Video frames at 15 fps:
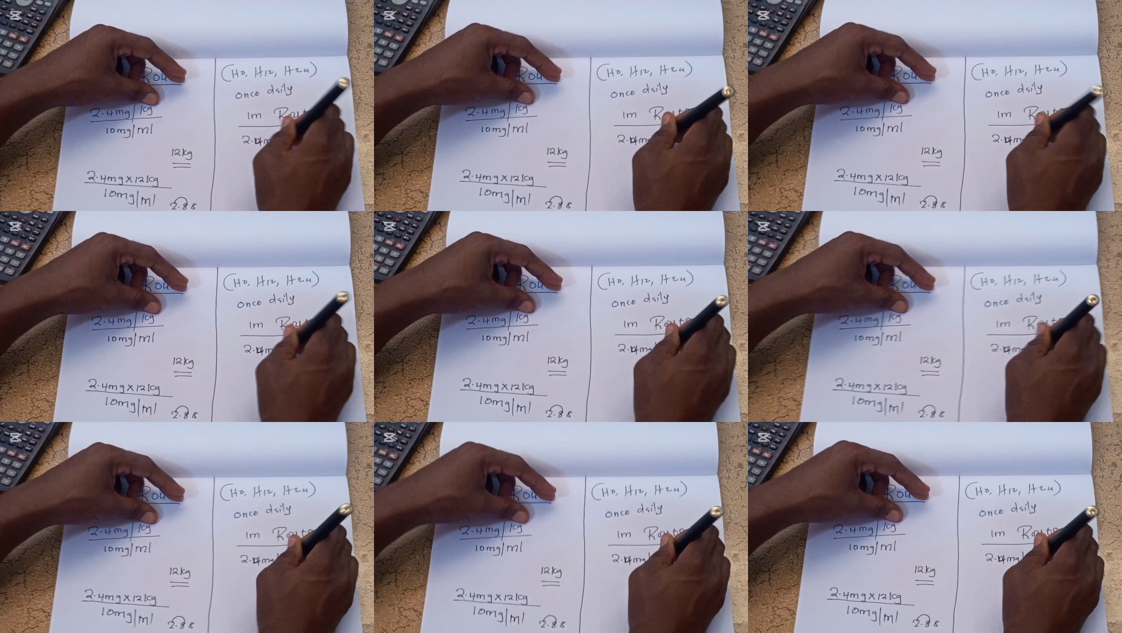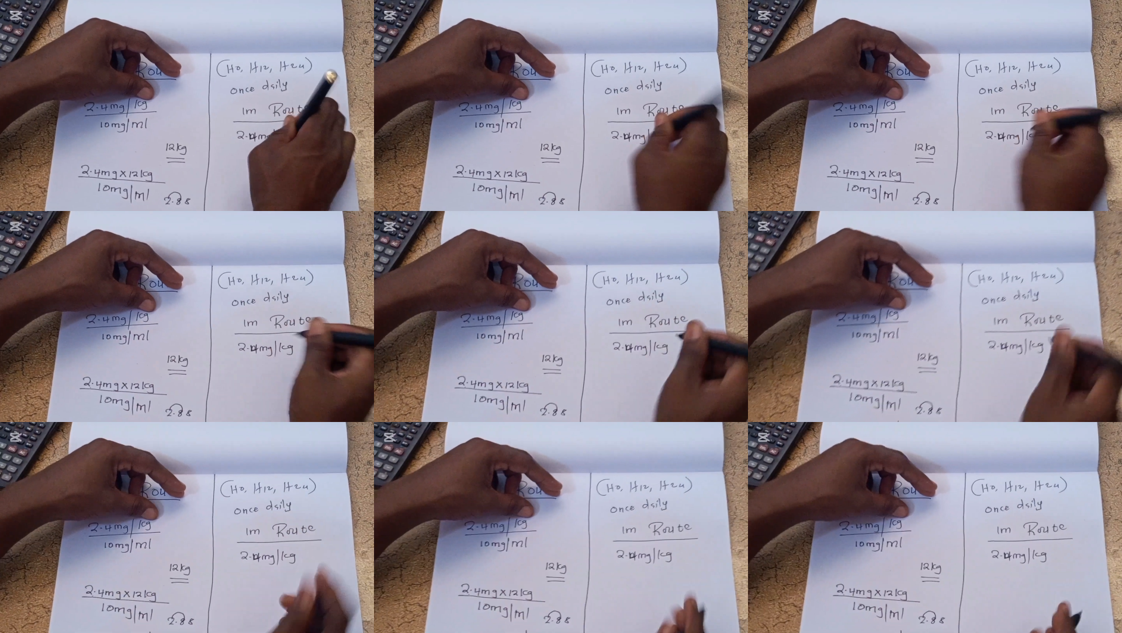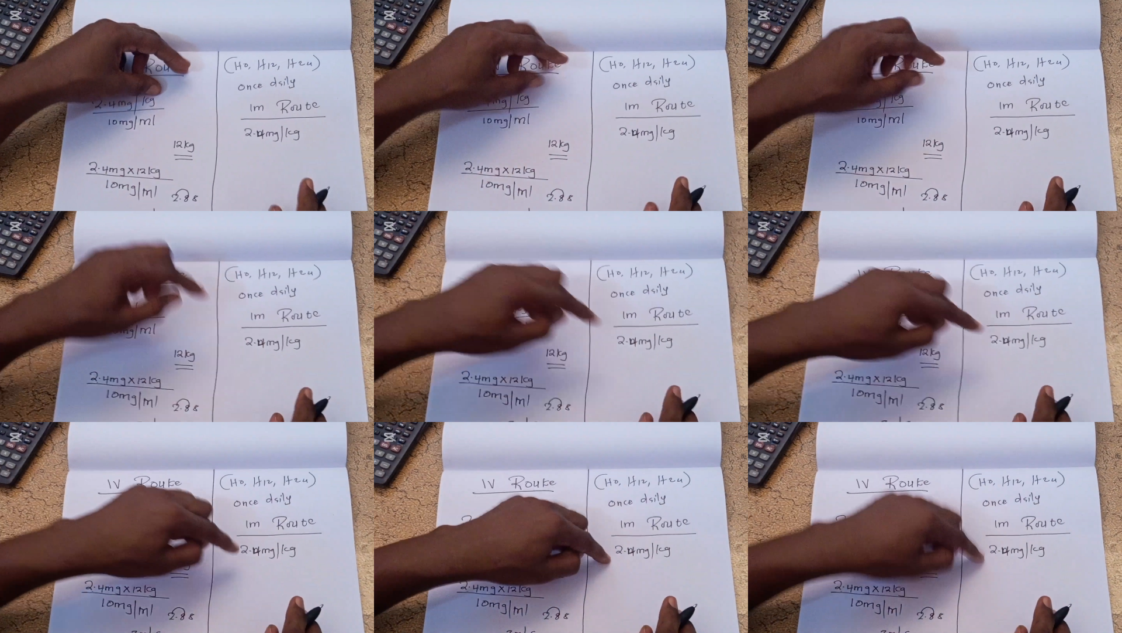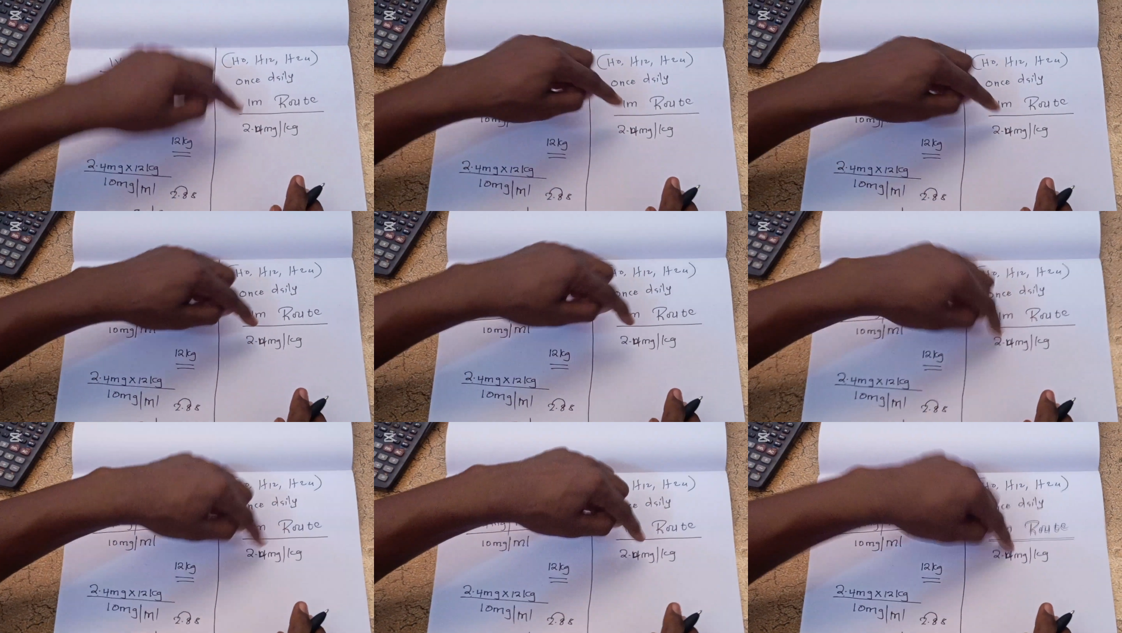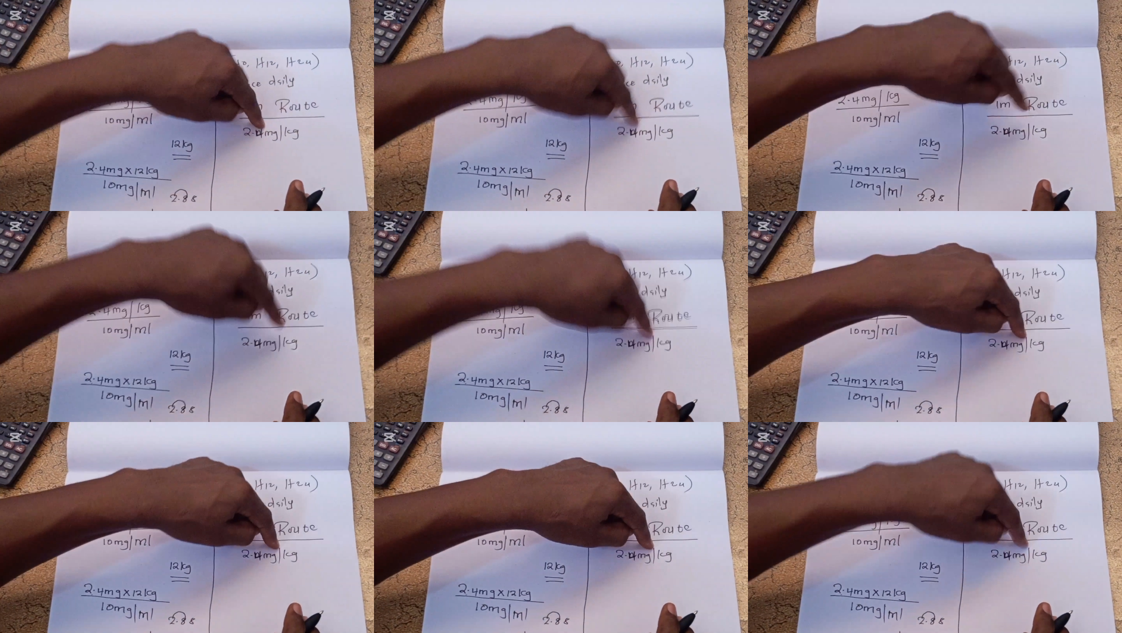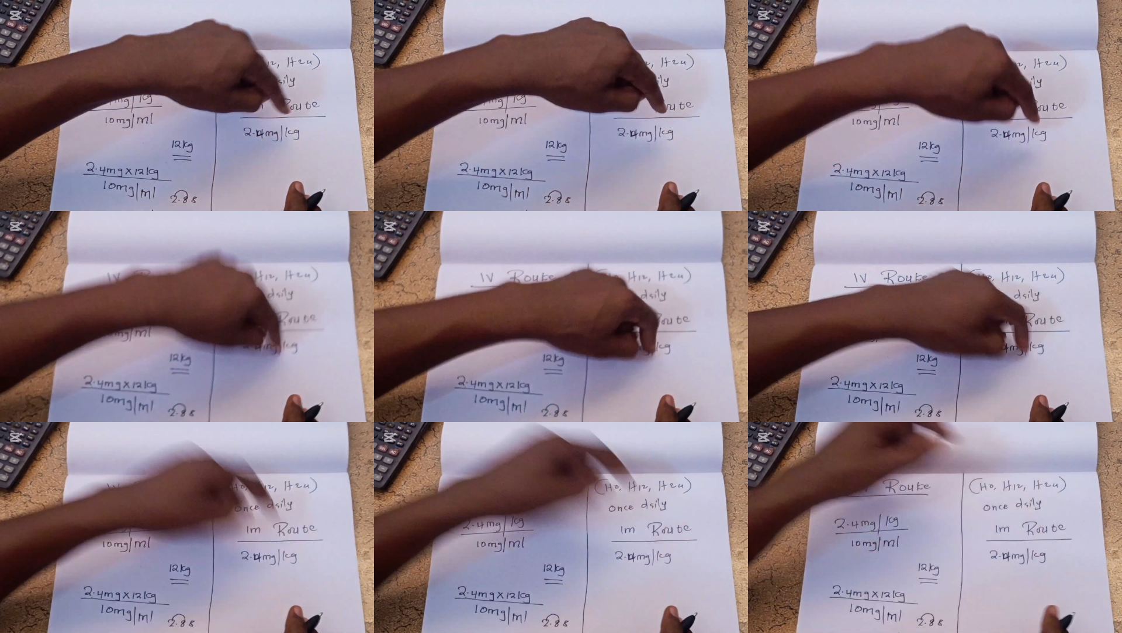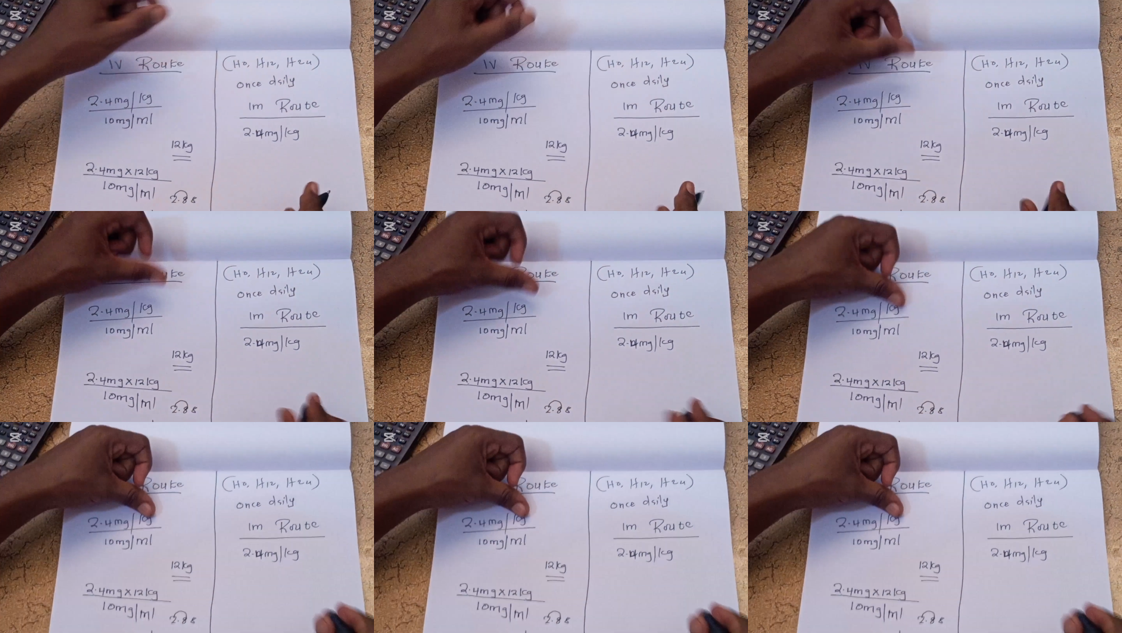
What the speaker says: (no speaker visible)